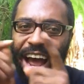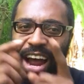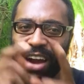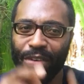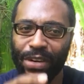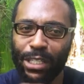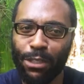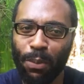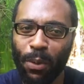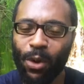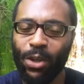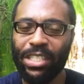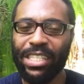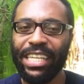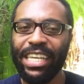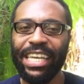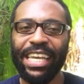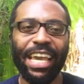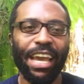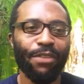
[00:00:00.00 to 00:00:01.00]
response
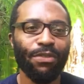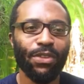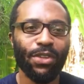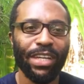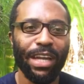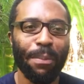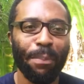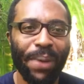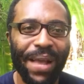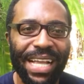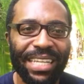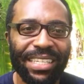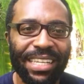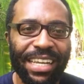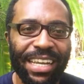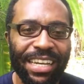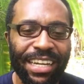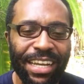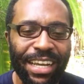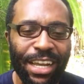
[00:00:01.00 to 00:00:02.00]
he gave to the
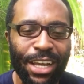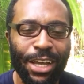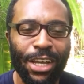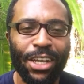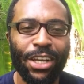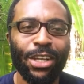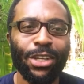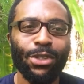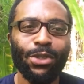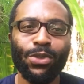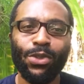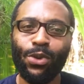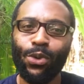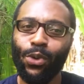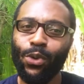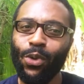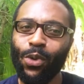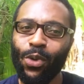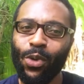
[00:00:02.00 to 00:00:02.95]
person to